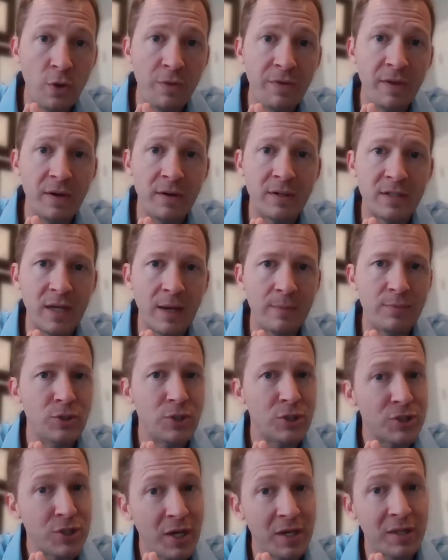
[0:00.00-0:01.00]
to identify
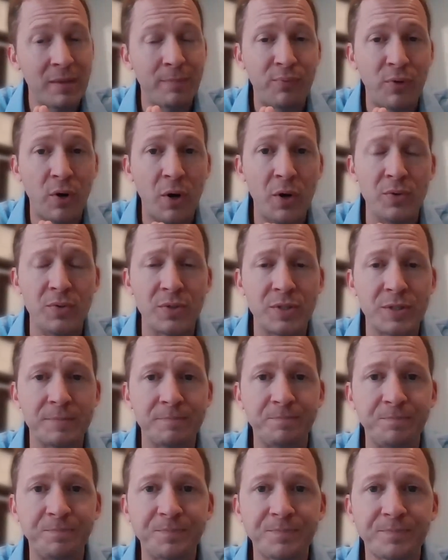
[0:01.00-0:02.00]
truth and deception just
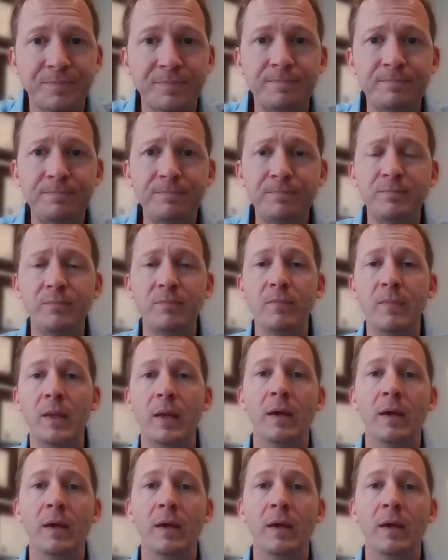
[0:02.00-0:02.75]
like the pros.